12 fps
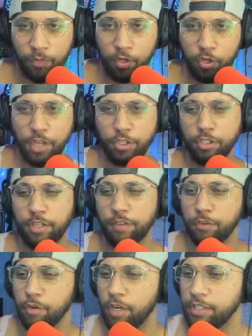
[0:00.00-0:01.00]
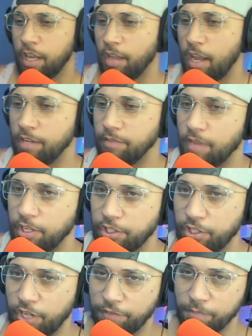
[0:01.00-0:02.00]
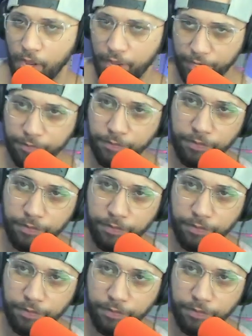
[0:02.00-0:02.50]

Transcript: You guys also have to realize I, I, I shaved my head.